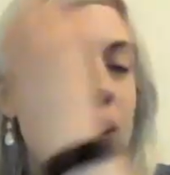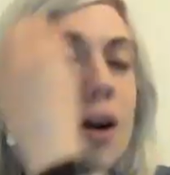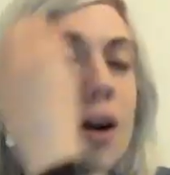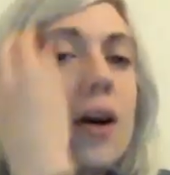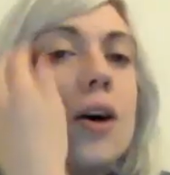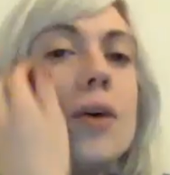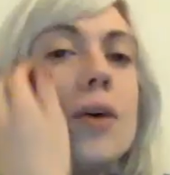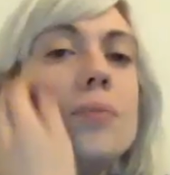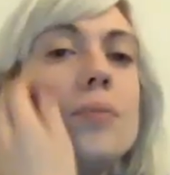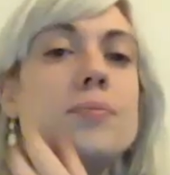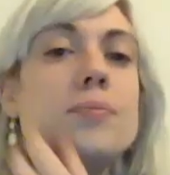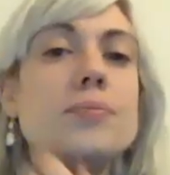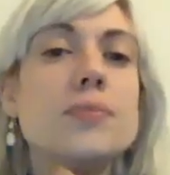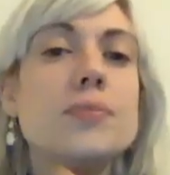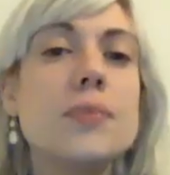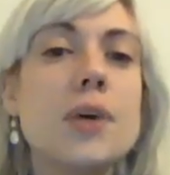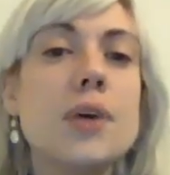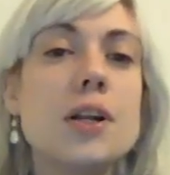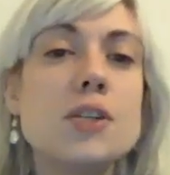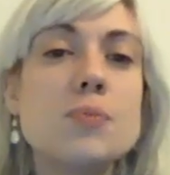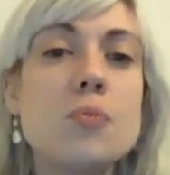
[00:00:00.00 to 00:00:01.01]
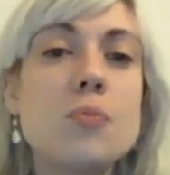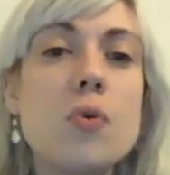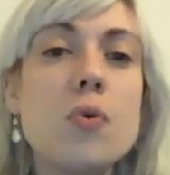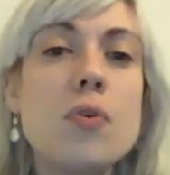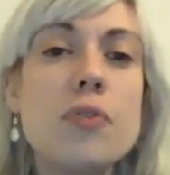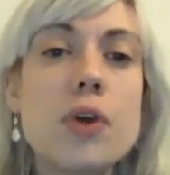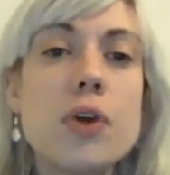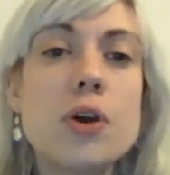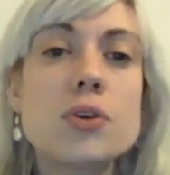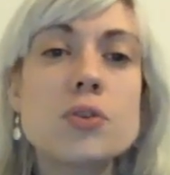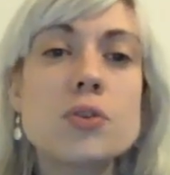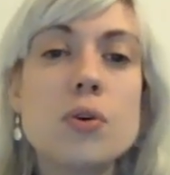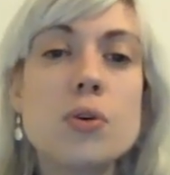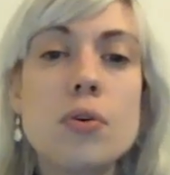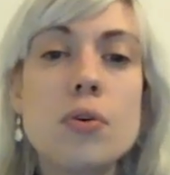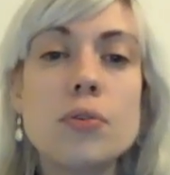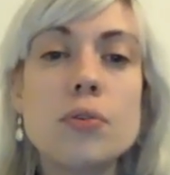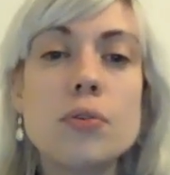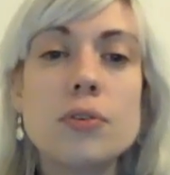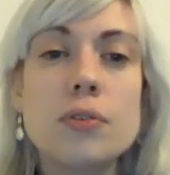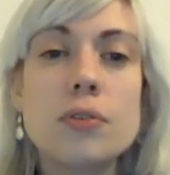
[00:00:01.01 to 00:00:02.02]
And it's more focused
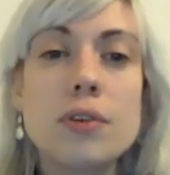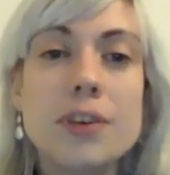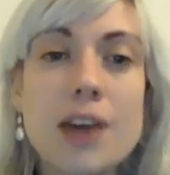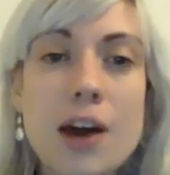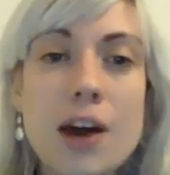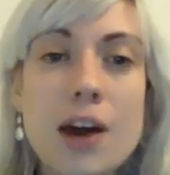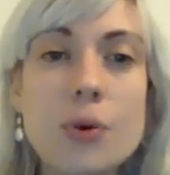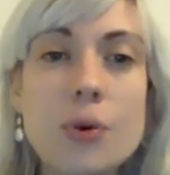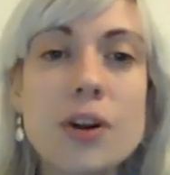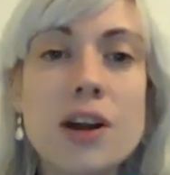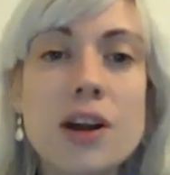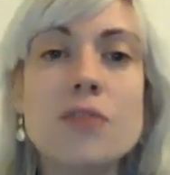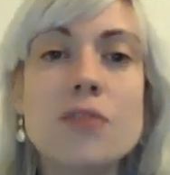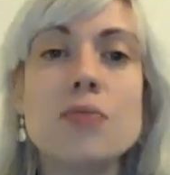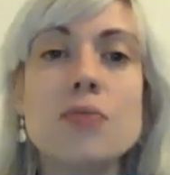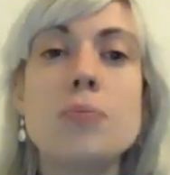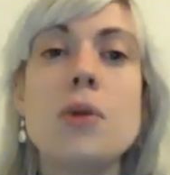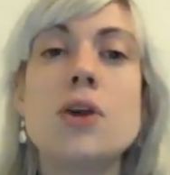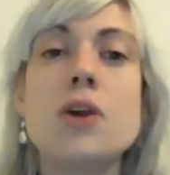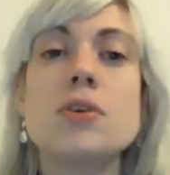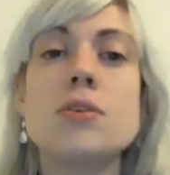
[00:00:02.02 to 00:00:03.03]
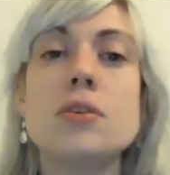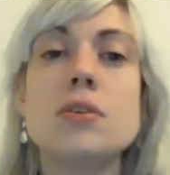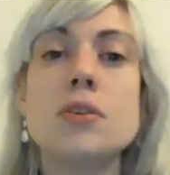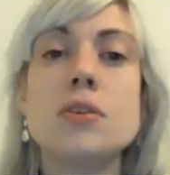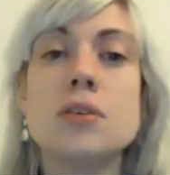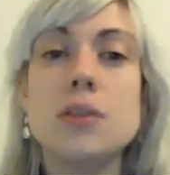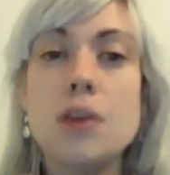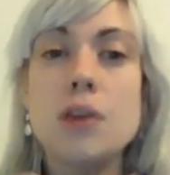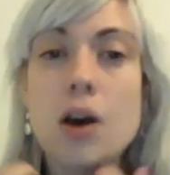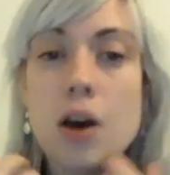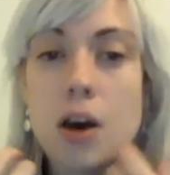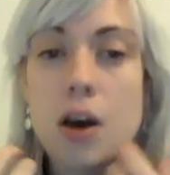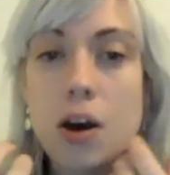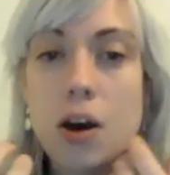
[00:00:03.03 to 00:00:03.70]
on gathering that information and